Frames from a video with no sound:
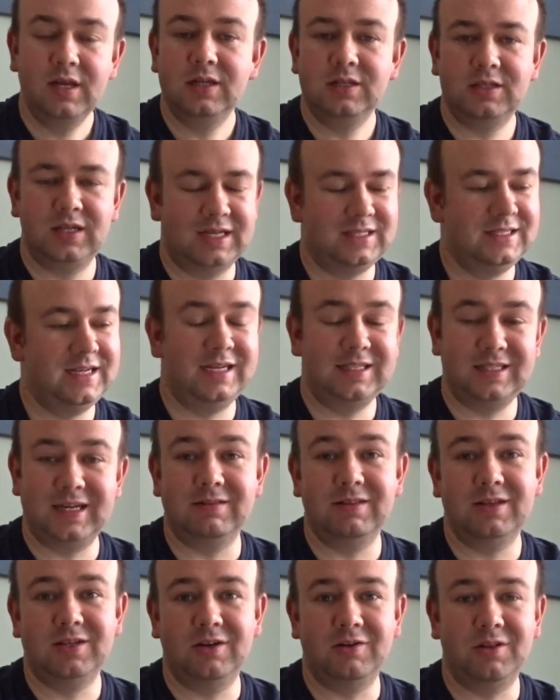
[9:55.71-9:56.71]
So that takes
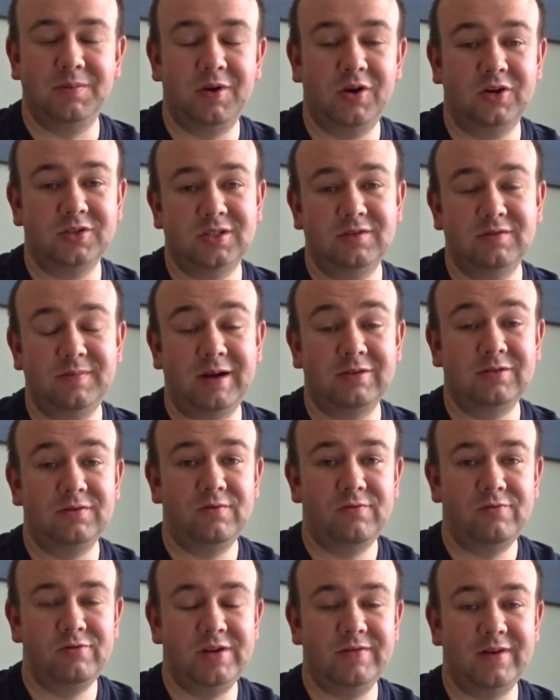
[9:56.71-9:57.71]
down the total cost to about
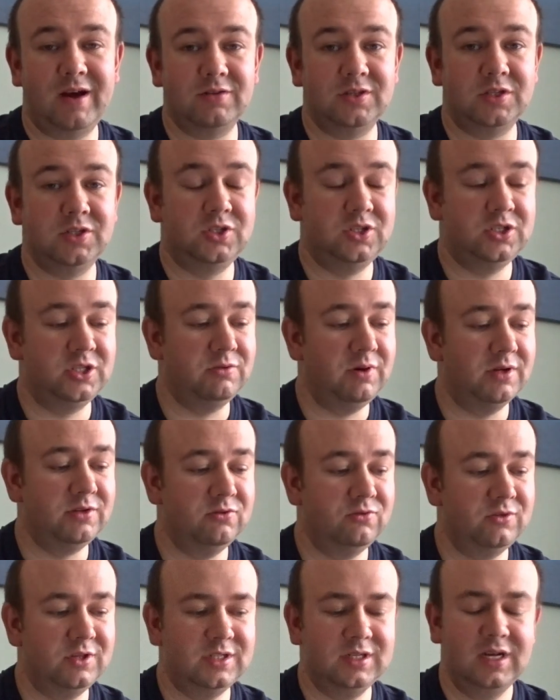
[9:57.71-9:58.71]

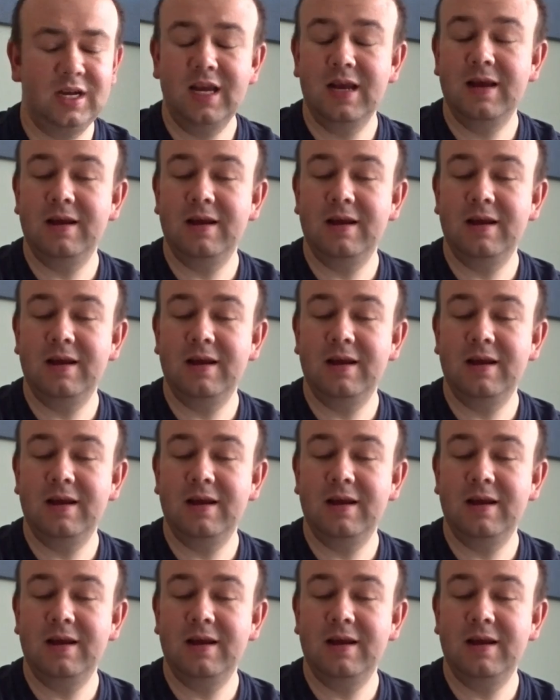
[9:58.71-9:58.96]
£3,200.